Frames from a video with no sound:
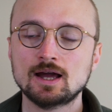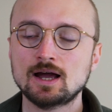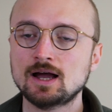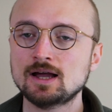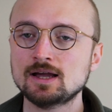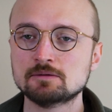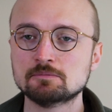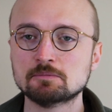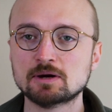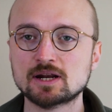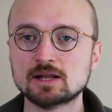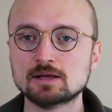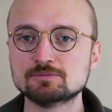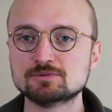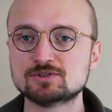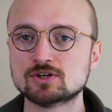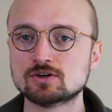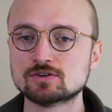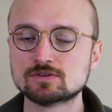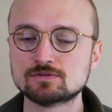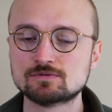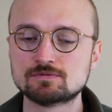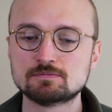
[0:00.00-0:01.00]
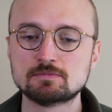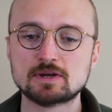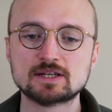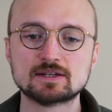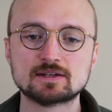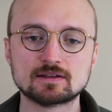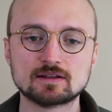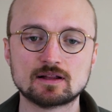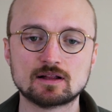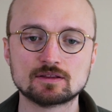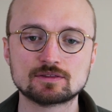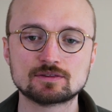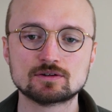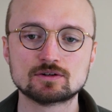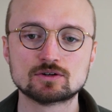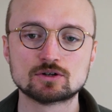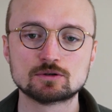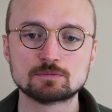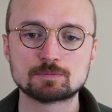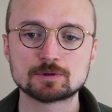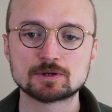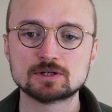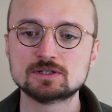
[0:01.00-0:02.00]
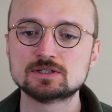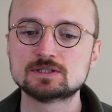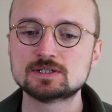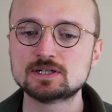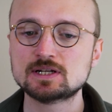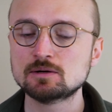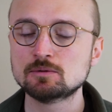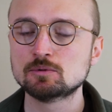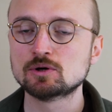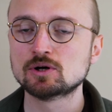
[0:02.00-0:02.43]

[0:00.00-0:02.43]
Hi, my name is Joseph from Mental Health Europe, and today we're